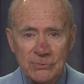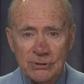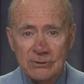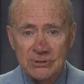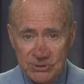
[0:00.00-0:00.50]

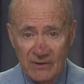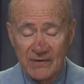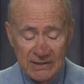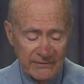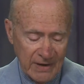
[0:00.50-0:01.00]
to
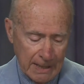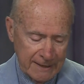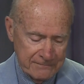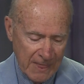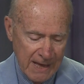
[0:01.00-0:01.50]
Serving the
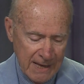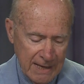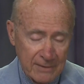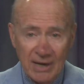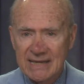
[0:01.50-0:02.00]
Valley.
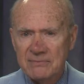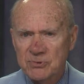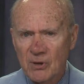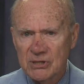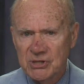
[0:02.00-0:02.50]
My name is
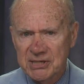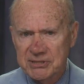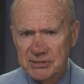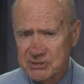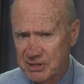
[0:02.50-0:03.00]
Roy
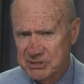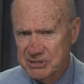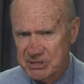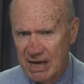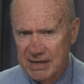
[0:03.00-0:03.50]
Justice. This
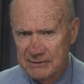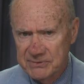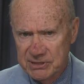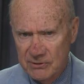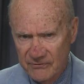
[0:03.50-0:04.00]
is a
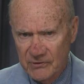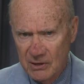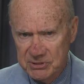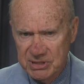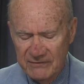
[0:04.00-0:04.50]
Cedar
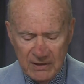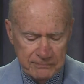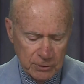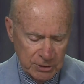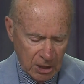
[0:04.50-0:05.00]
Falls TV
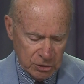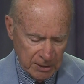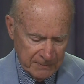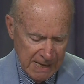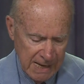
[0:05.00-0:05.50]

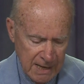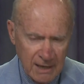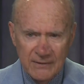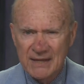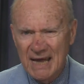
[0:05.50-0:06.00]
production
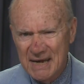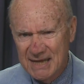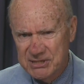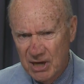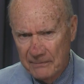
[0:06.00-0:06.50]
that kind of
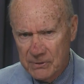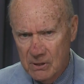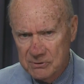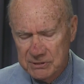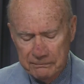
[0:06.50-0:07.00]
gets you up
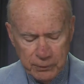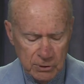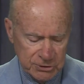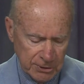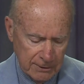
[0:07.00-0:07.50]
close and
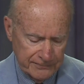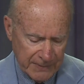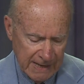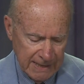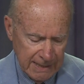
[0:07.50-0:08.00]
personal.
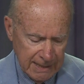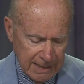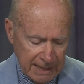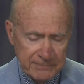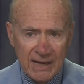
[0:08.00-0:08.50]

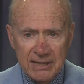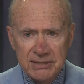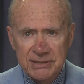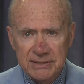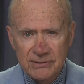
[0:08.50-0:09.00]
It
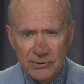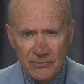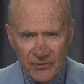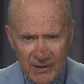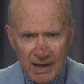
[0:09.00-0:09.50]
makes you
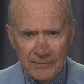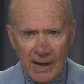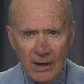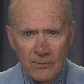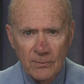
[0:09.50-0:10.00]
think
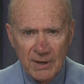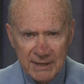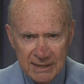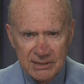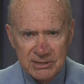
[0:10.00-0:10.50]
about what
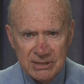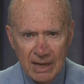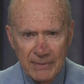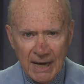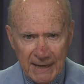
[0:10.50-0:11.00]
it is
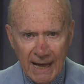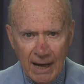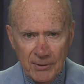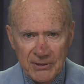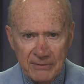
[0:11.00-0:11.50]
about
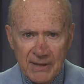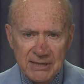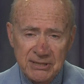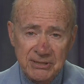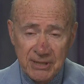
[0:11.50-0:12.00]
Iowa that
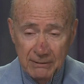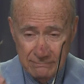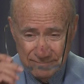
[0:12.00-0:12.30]
makes this a